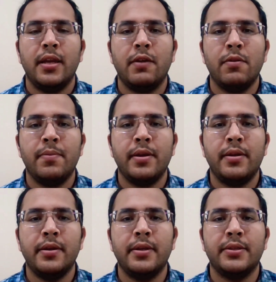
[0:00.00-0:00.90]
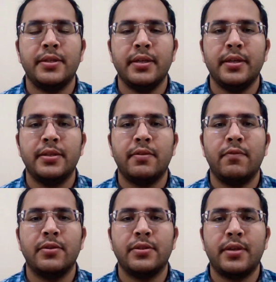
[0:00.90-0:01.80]
Liquid penetrant testing is a
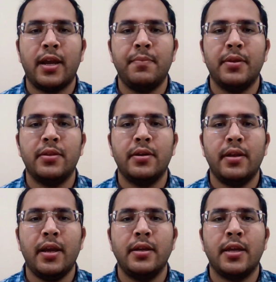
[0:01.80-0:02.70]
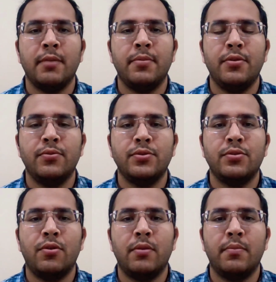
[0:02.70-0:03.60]
versatile method and can be
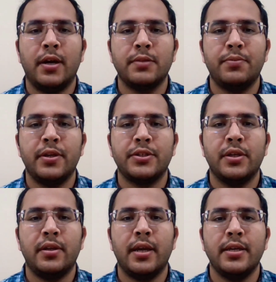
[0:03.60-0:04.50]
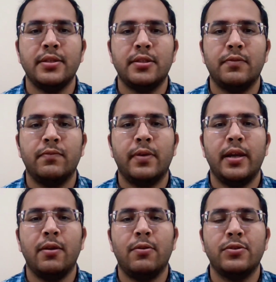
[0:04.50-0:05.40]
used on mass production lines
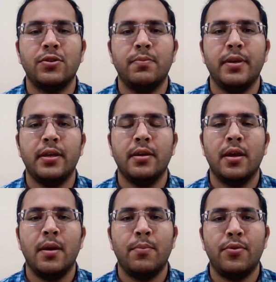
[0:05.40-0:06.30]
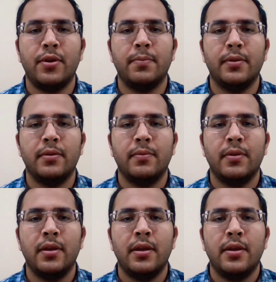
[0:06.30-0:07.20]
while also being portable.
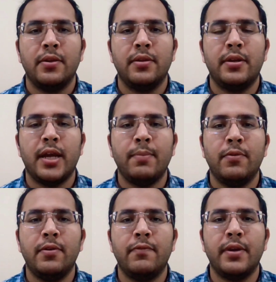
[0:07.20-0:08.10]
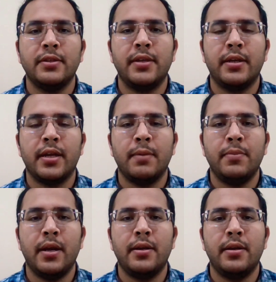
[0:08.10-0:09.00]
The type of defects that can
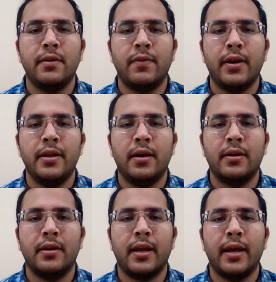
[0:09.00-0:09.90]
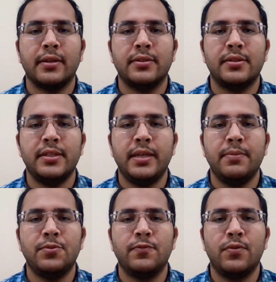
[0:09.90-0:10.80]
be identified are cracks,
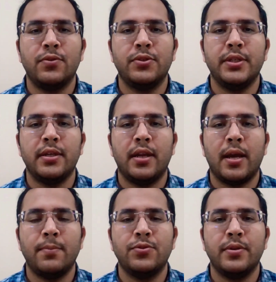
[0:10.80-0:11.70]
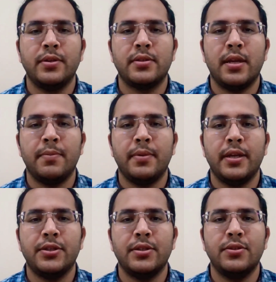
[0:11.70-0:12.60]
seams, forging, lap joints,
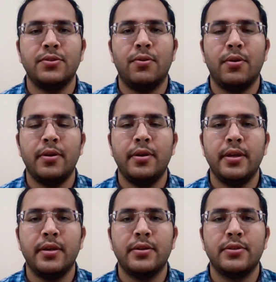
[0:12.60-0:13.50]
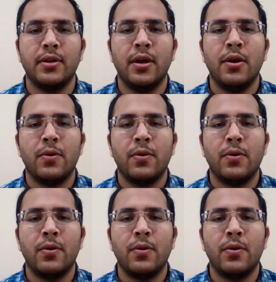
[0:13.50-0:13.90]
laminations, hot tears,